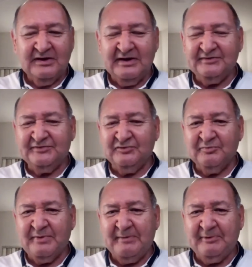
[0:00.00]
And so
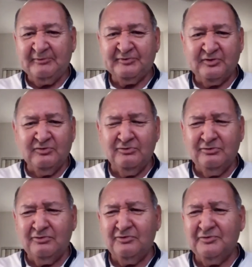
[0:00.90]
the people said,
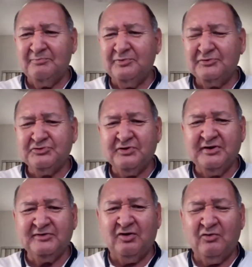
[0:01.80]
no, the butcher,
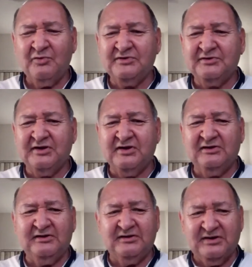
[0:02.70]
he's always
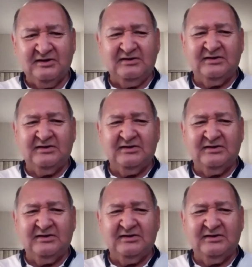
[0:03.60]
killing